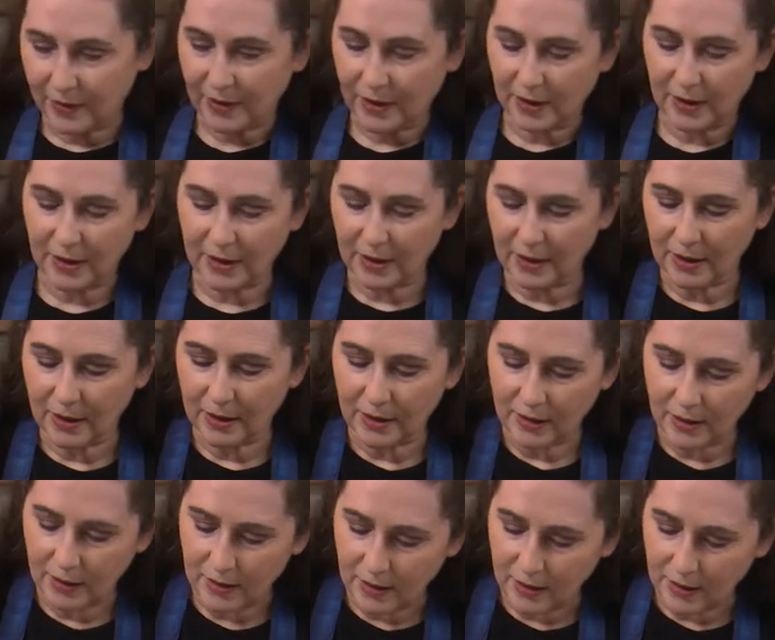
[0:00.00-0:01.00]

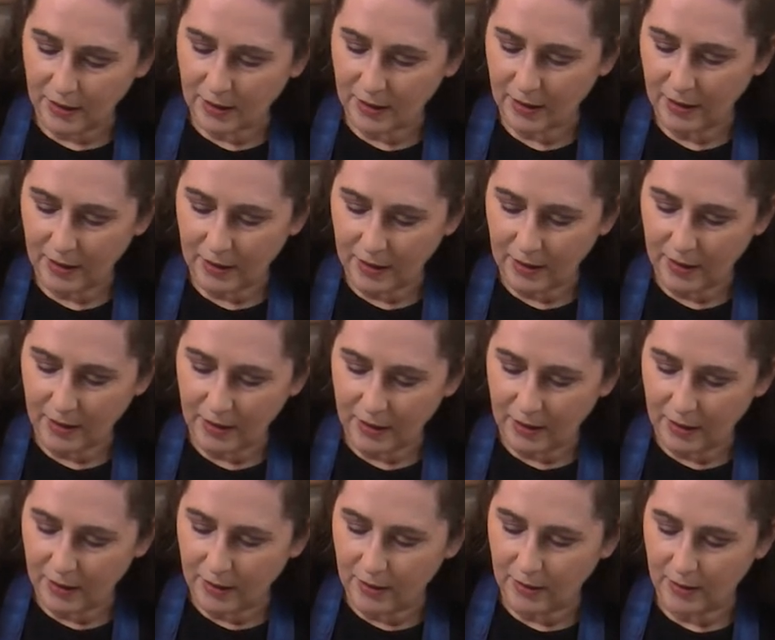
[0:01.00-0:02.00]

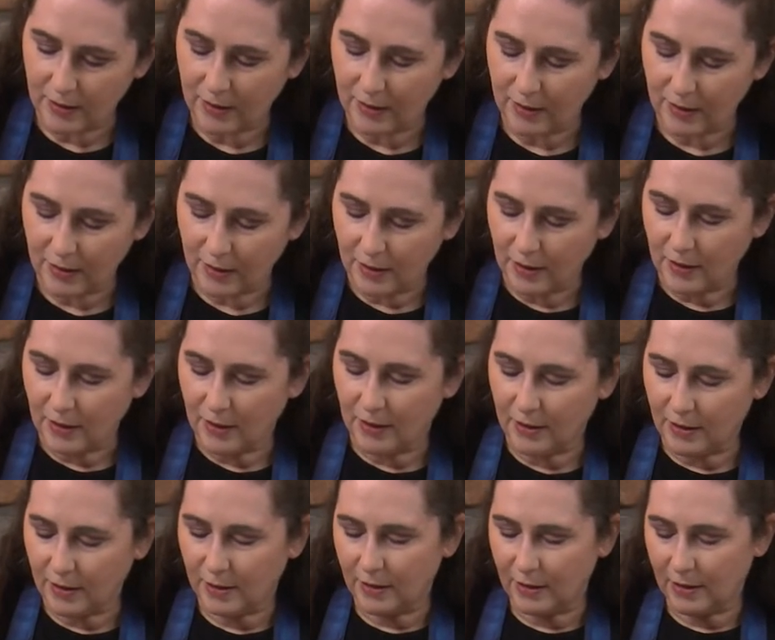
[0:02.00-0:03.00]

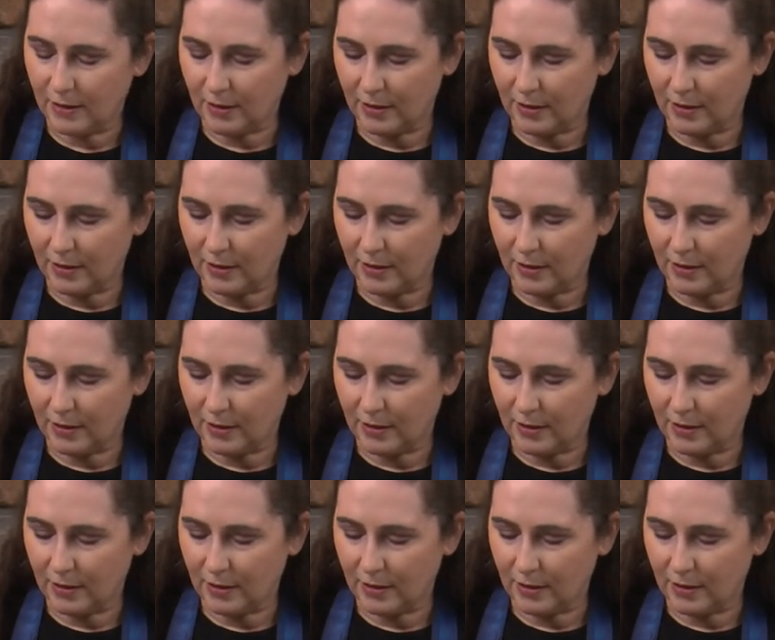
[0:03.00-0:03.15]
No one is speaking in this clip.